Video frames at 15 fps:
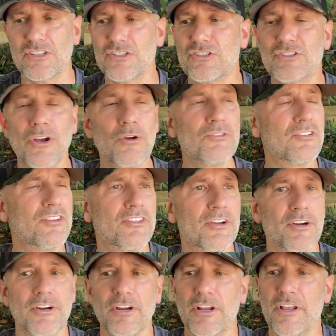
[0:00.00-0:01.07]
It shows that
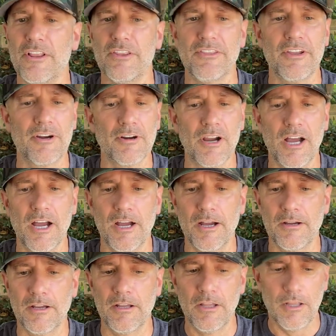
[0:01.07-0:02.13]

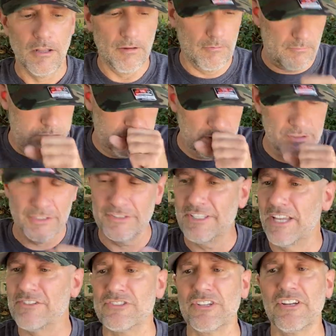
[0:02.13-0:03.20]
their
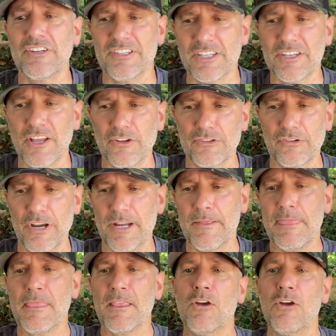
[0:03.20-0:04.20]
attention to detail is great.